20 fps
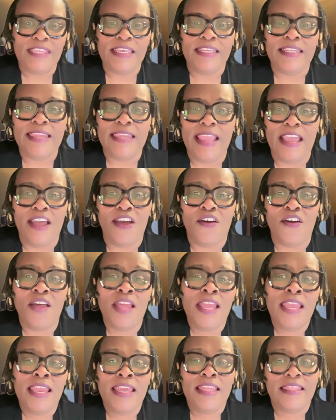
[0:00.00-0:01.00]
Now,
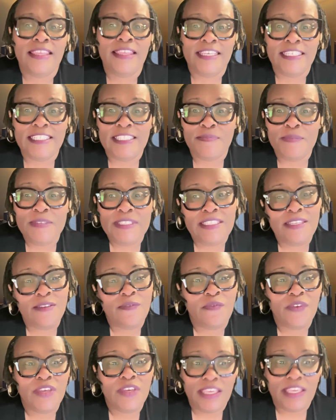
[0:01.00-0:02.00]
these
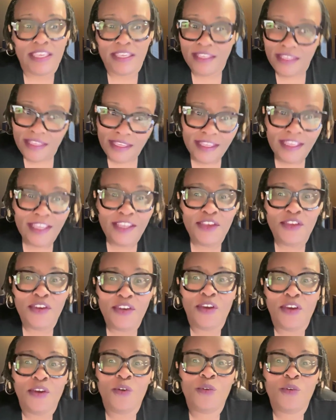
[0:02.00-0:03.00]
specific, you
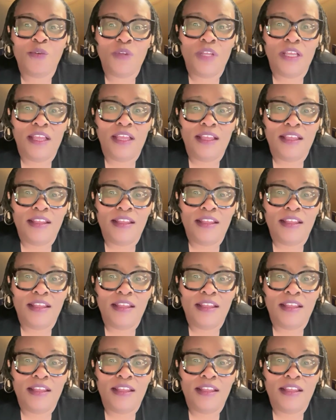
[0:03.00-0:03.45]
know,